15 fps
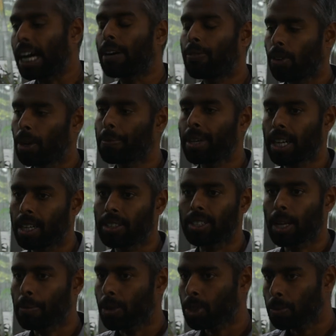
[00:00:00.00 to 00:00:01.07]
for me at least,
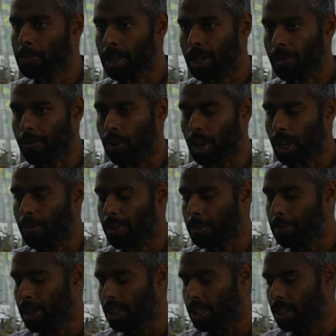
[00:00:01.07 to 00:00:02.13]
I'm not speaking for
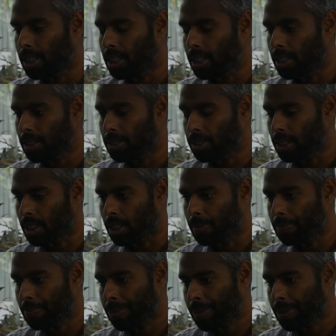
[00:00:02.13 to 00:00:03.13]
everybody, is um,